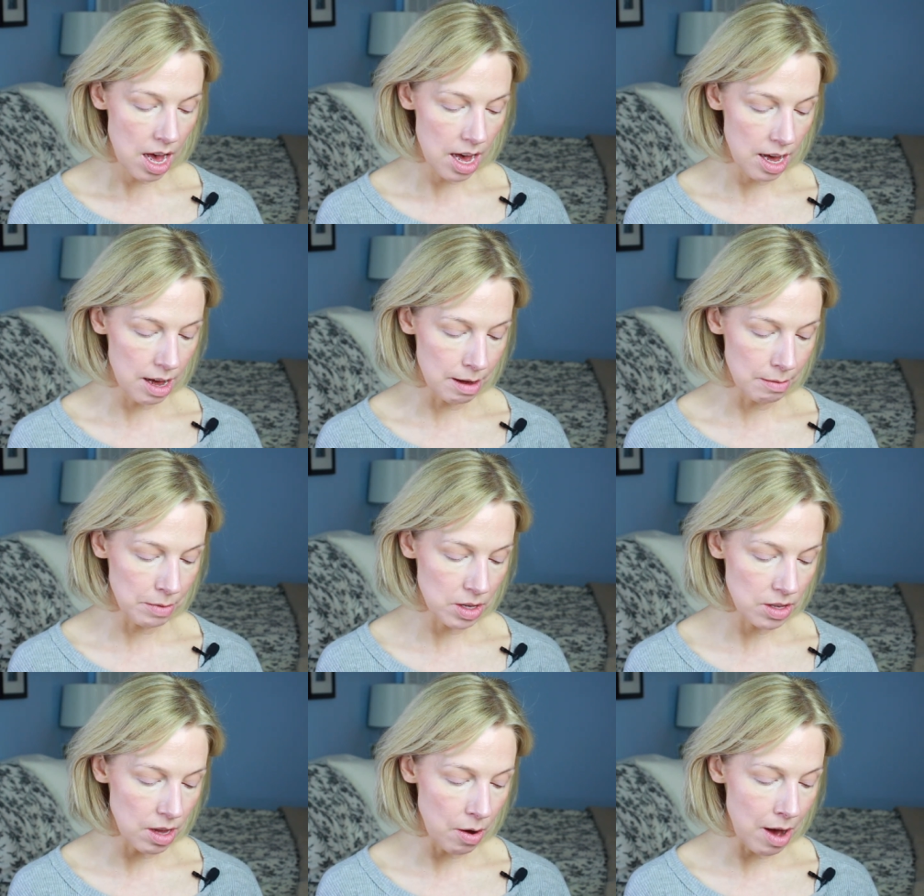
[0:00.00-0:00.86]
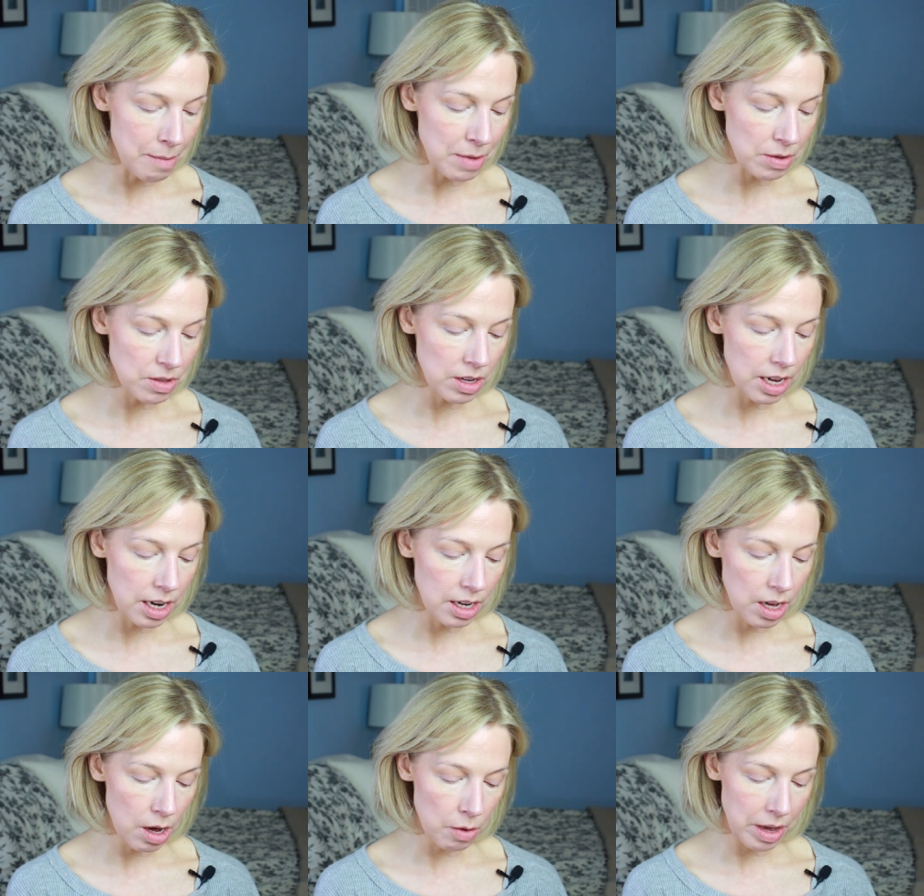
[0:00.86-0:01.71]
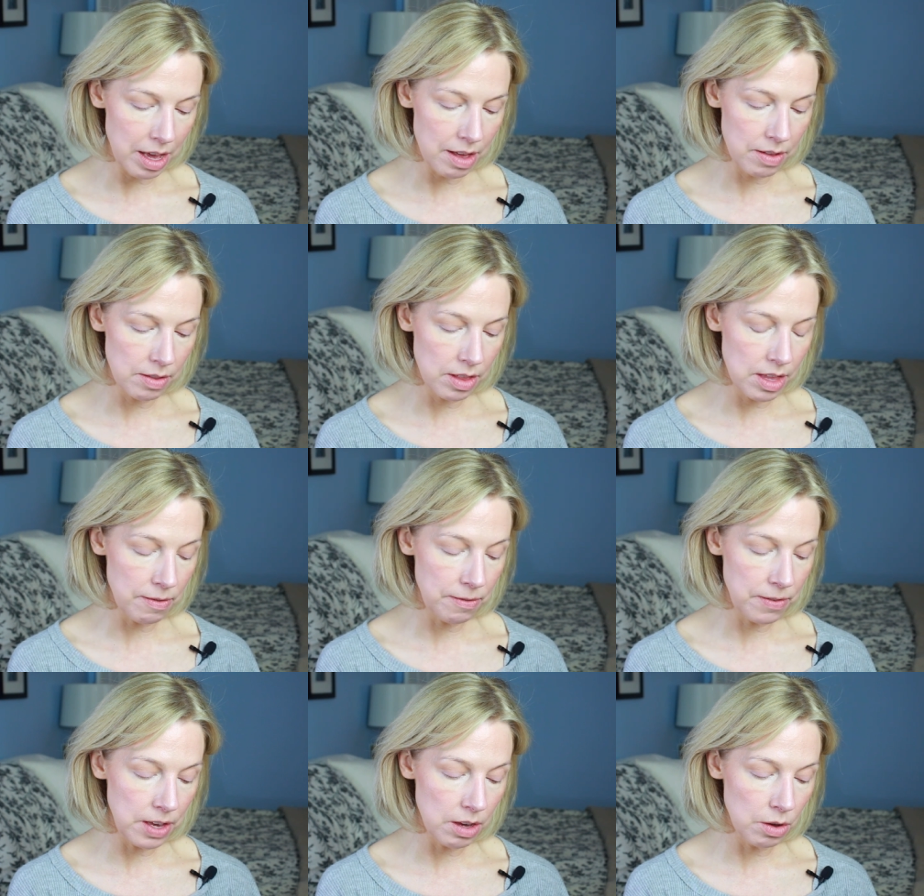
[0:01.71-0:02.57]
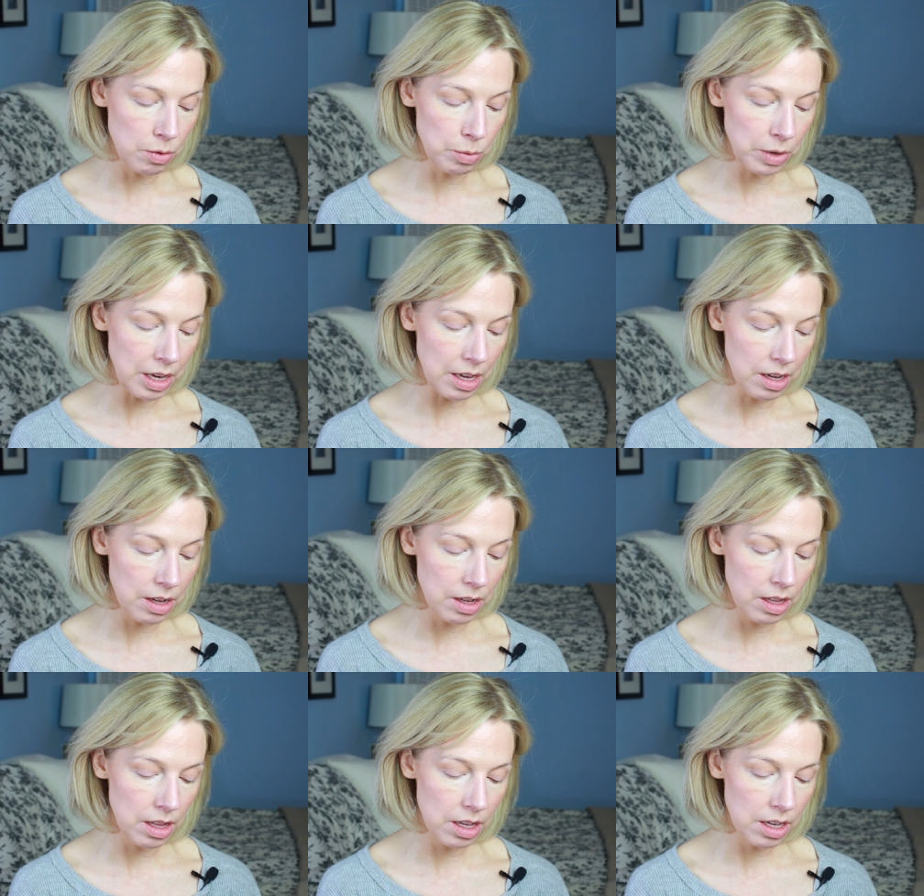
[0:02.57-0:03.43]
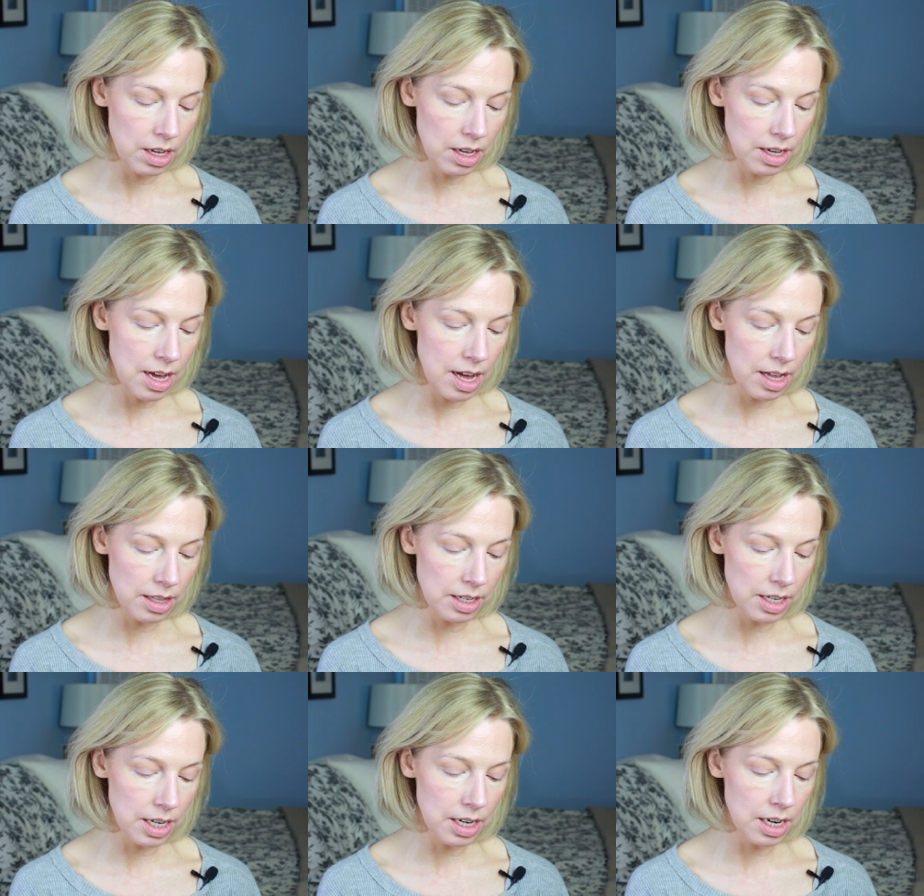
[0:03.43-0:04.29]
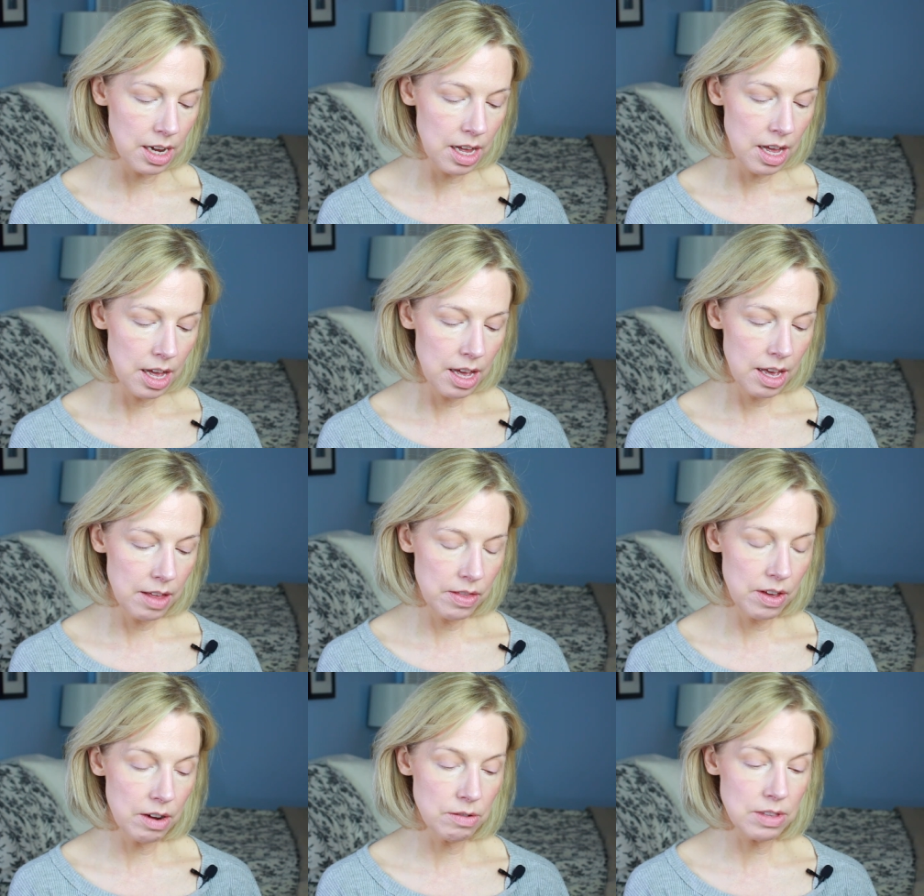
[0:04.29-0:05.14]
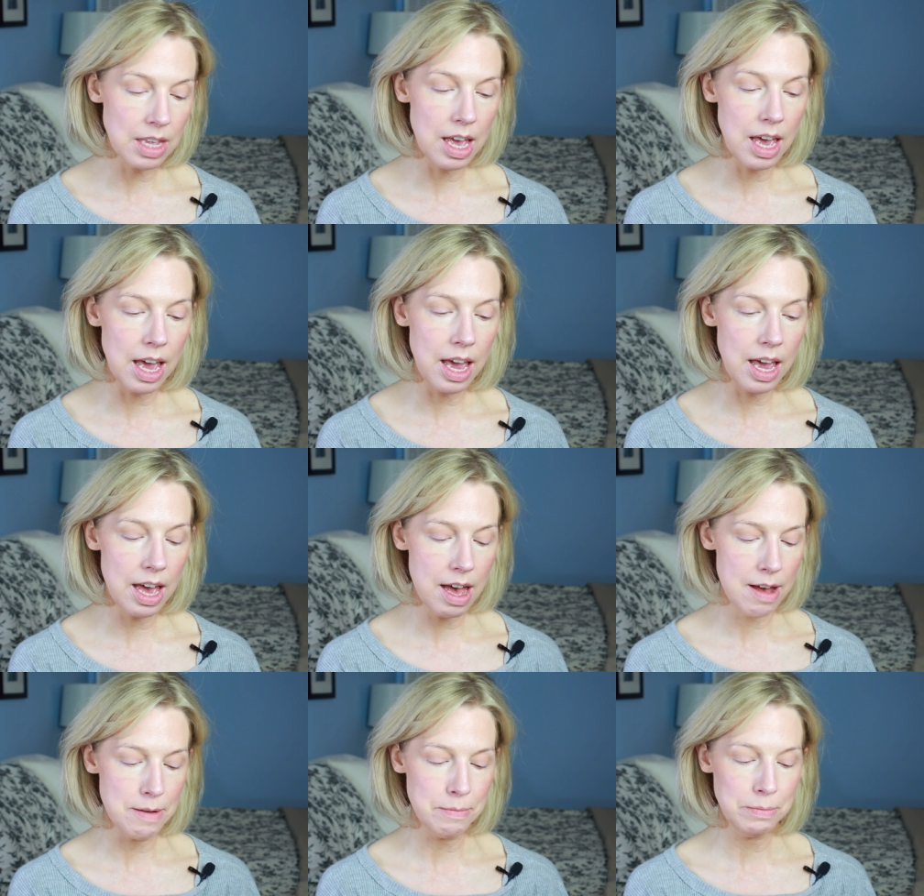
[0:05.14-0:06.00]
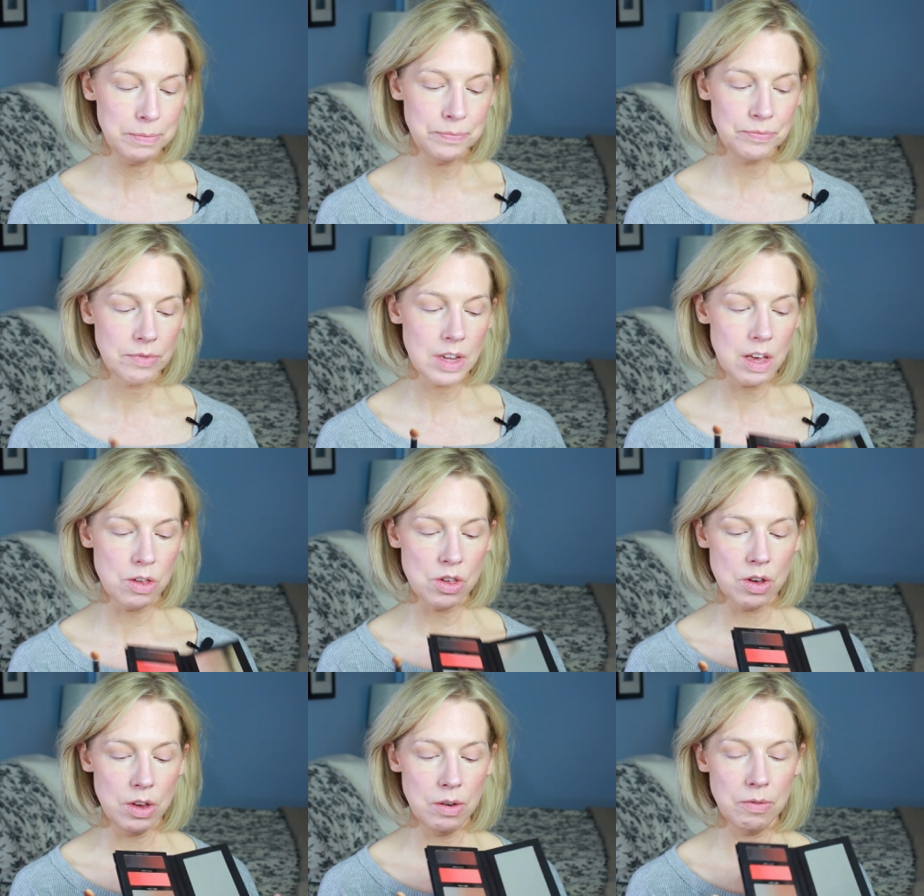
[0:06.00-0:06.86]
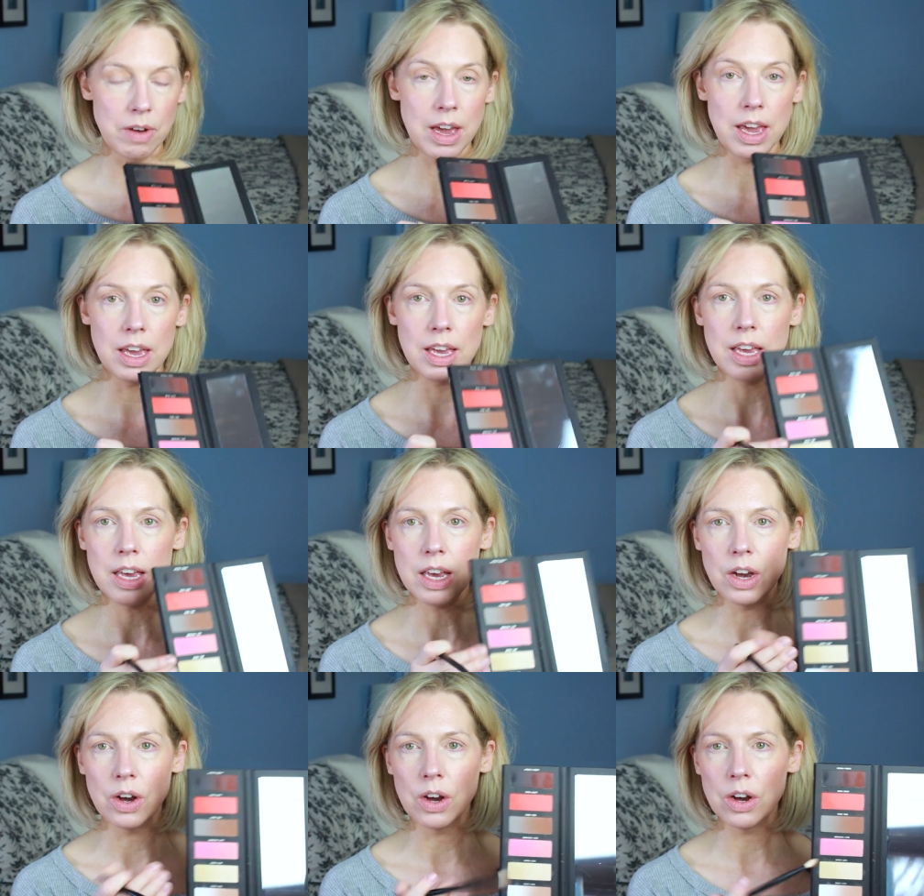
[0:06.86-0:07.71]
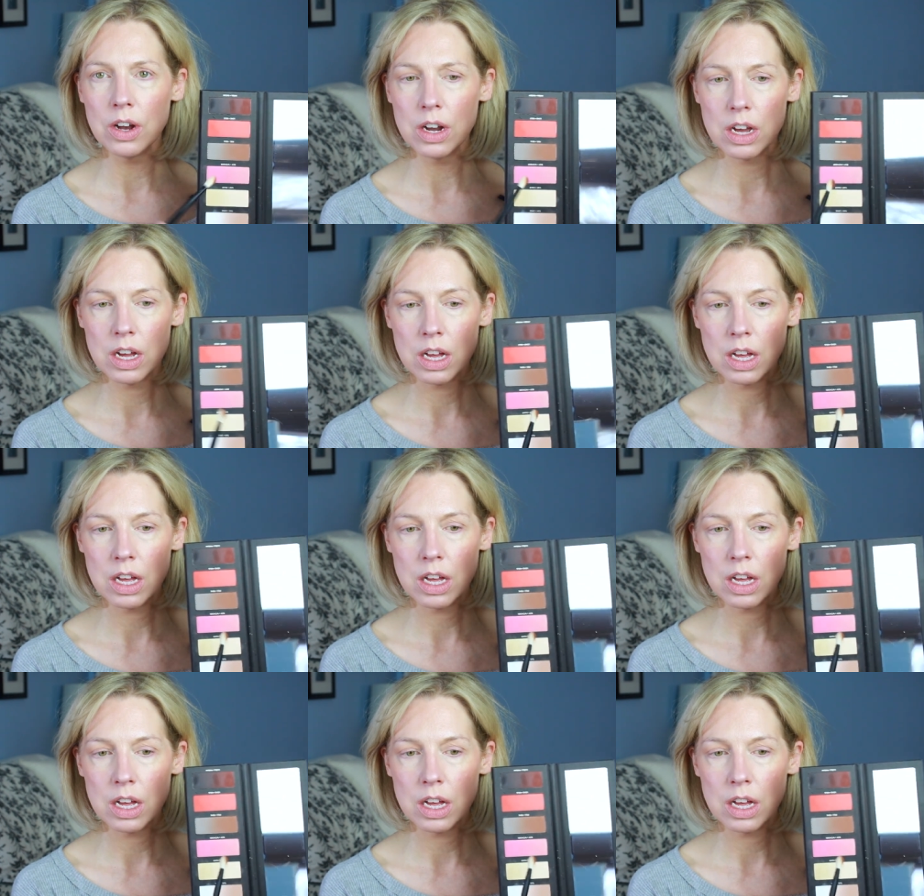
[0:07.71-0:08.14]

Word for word: Um, so I'm also going to go in the Feel Real color. There's a, um, I'll show you right here.